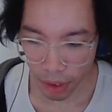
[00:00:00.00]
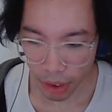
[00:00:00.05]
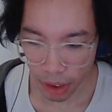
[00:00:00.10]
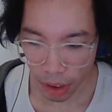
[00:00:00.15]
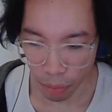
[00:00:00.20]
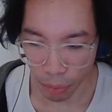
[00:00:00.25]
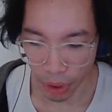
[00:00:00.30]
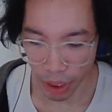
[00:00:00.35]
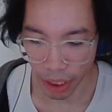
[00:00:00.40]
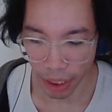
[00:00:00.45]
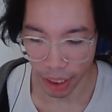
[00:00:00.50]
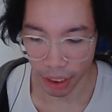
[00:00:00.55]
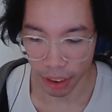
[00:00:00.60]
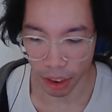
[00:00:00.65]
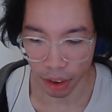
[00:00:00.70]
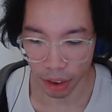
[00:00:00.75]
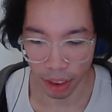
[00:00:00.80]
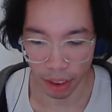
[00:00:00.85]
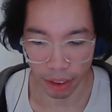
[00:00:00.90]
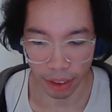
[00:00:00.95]
We can get
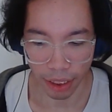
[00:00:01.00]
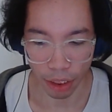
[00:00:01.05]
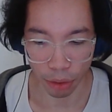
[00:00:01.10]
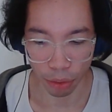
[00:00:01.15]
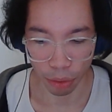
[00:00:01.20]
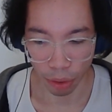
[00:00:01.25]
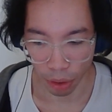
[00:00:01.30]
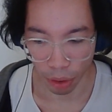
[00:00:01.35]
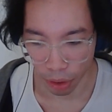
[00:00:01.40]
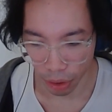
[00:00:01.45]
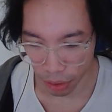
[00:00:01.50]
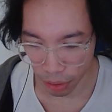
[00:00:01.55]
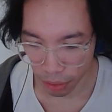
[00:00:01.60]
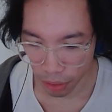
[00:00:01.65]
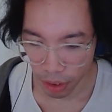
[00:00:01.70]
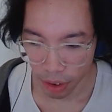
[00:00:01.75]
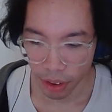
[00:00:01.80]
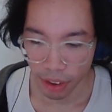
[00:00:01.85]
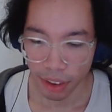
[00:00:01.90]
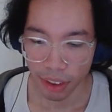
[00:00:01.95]
that later on.
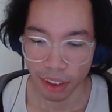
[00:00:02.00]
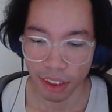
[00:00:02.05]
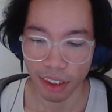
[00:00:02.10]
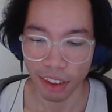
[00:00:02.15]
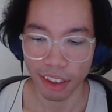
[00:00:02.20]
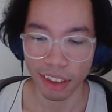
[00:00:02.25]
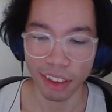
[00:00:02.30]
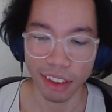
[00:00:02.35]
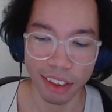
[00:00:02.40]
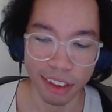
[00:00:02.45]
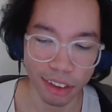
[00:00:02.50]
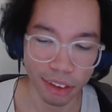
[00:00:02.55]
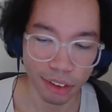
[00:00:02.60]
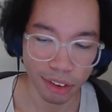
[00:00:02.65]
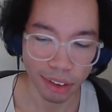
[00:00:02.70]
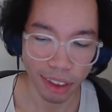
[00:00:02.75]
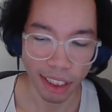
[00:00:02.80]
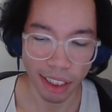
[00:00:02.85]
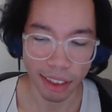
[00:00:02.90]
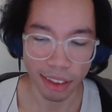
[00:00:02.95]

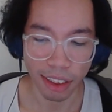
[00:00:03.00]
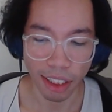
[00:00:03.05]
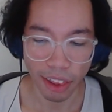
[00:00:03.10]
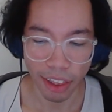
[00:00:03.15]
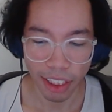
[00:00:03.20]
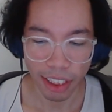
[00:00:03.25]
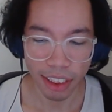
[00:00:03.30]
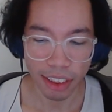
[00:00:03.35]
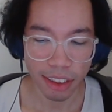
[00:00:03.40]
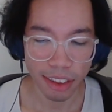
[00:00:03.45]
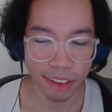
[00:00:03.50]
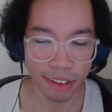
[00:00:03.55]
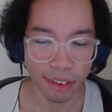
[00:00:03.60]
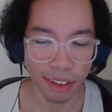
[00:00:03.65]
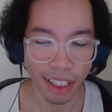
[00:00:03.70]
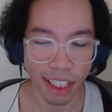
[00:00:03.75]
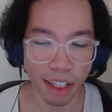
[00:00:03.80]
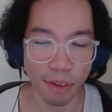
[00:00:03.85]
The thing is,